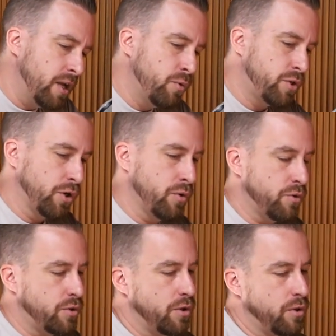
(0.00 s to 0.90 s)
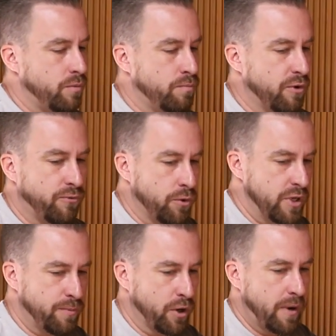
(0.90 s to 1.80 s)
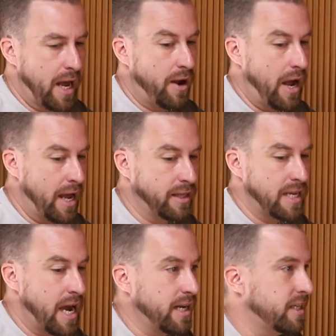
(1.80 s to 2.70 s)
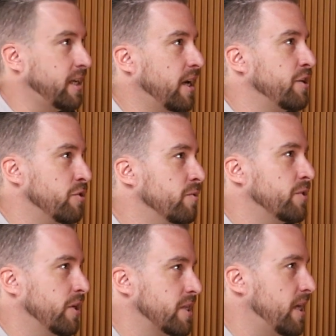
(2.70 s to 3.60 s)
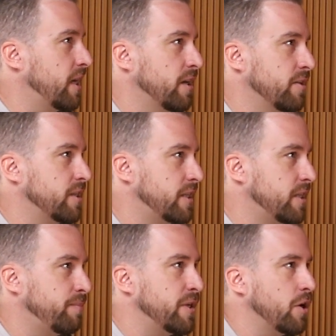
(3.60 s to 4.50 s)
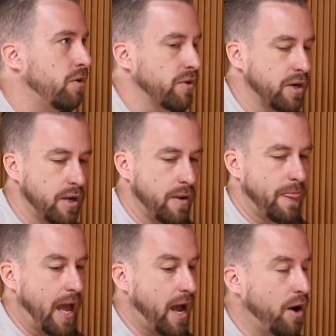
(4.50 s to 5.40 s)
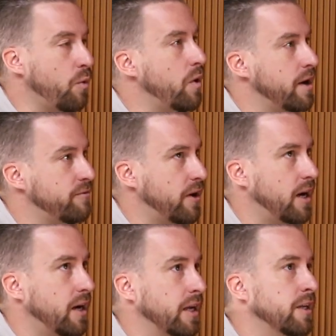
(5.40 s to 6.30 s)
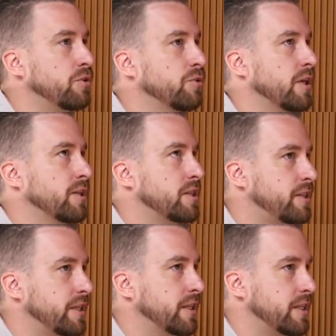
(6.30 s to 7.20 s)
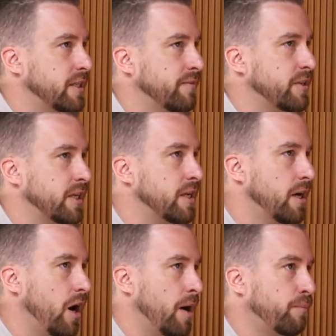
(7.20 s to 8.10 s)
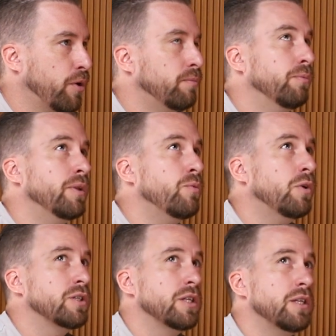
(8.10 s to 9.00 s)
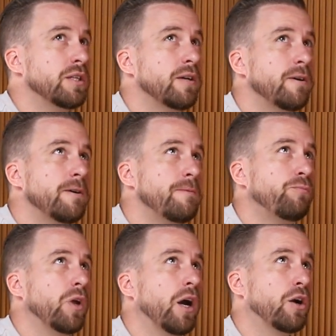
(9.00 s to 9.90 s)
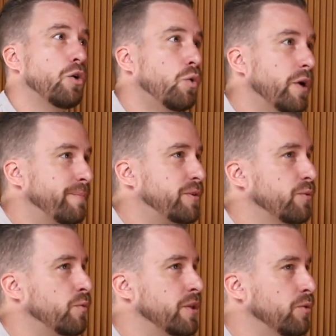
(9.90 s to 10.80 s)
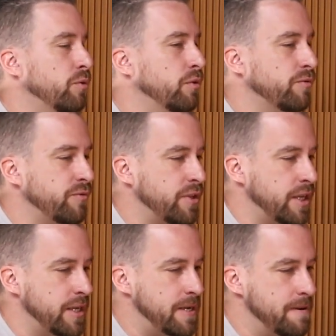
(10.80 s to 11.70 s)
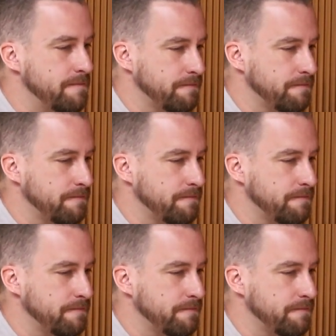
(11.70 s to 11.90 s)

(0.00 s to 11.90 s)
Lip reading: so before we spoke about how at the outset I knew it was going to suck and I was accepting of it. However, in 2016, 17, I probably wasn't equipped with all of the